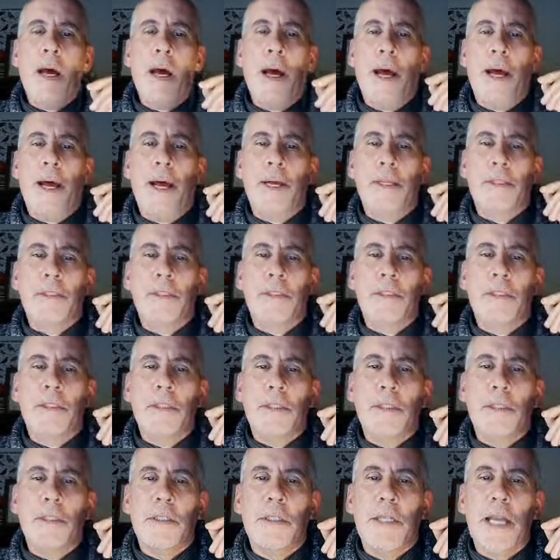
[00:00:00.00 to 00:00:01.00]
and
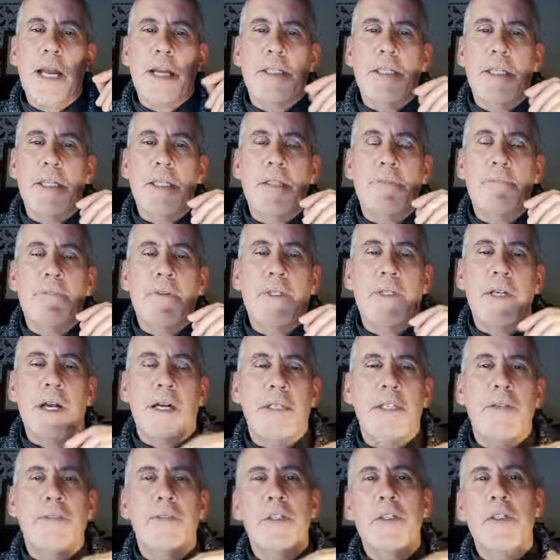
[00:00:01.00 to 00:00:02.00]
yes it's
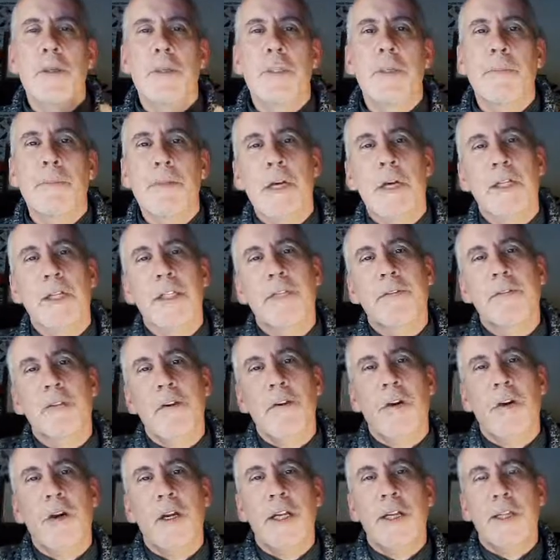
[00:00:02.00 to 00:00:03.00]
productive and it's also productive
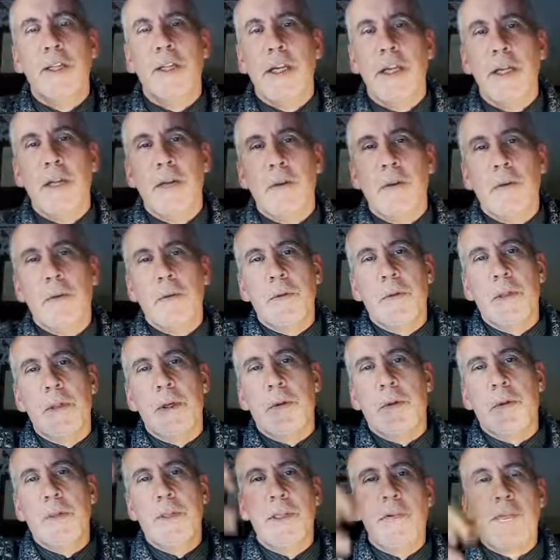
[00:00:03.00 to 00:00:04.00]
in, in all
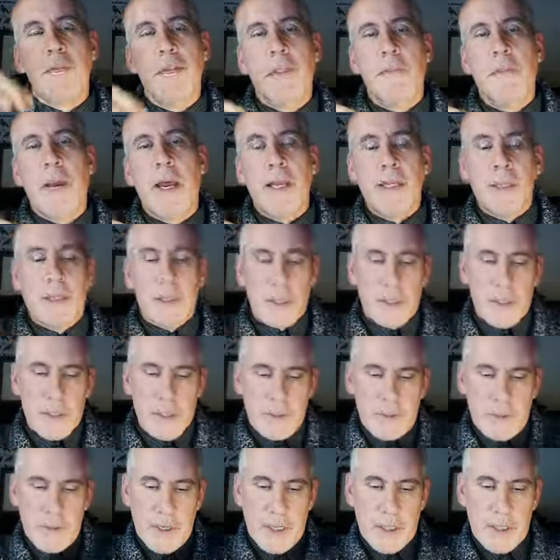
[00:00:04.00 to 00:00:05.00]
all the different space so
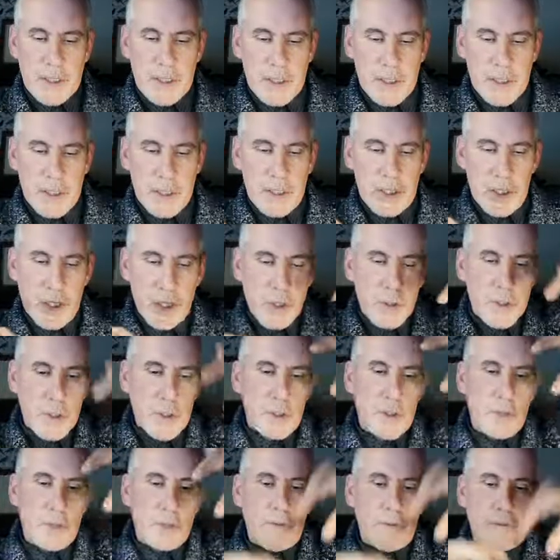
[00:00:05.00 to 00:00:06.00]
it's it's
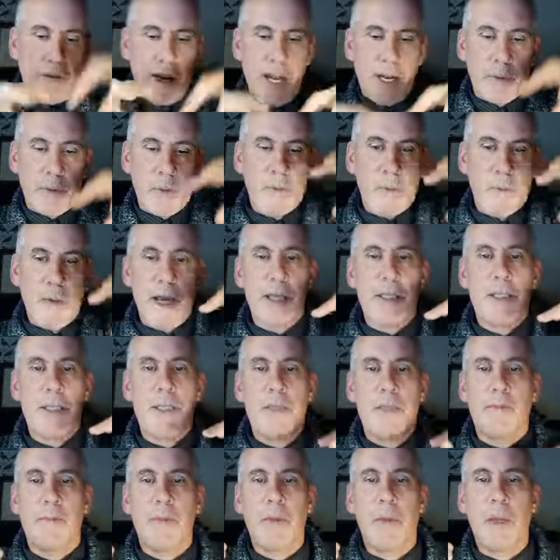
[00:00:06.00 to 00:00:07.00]
uses all the available
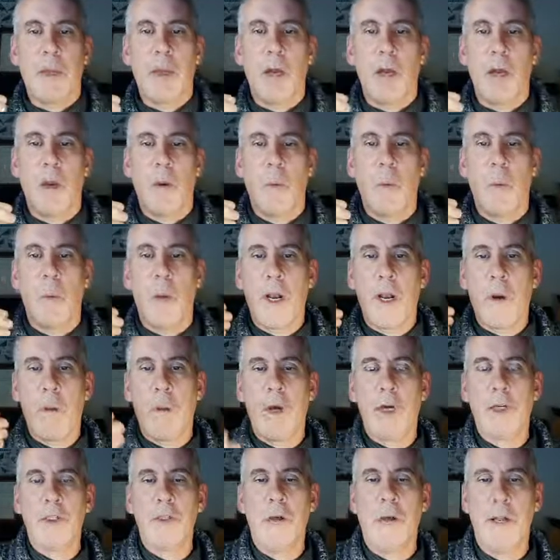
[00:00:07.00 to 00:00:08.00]
space when i
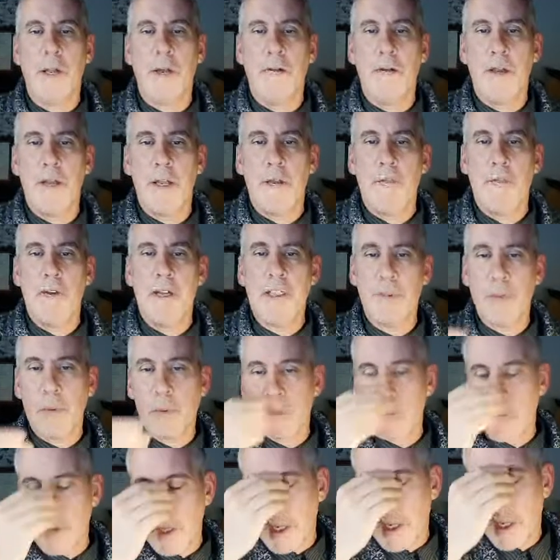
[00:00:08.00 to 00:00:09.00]
worked on a in a
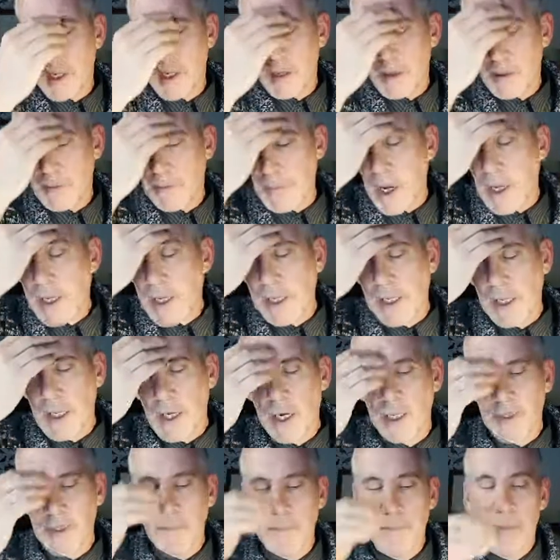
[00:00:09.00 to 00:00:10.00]
vegetable uh, market
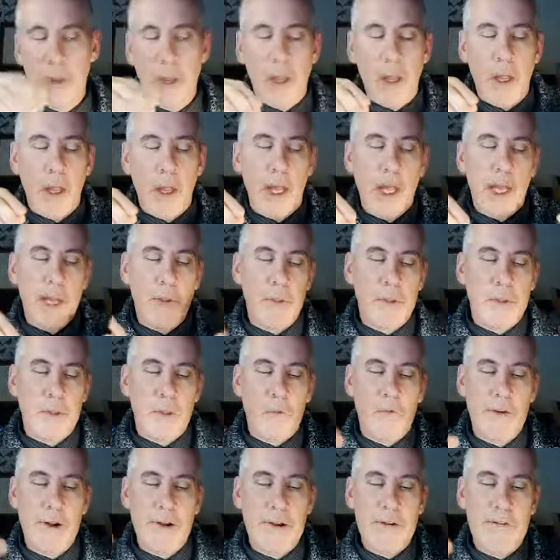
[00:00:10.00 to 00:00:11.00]
garden it was
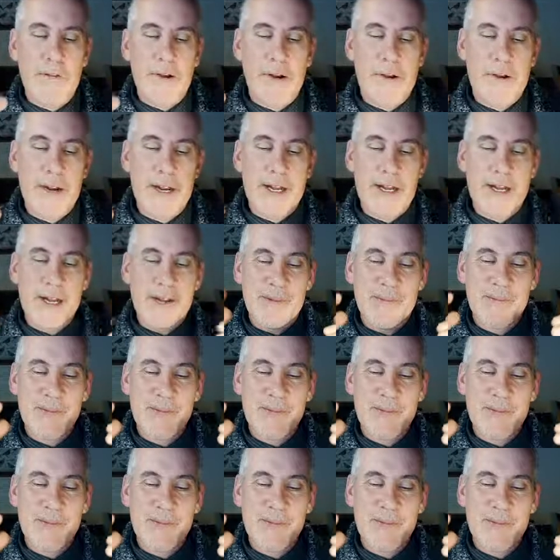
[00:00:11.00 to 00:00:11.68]
all very very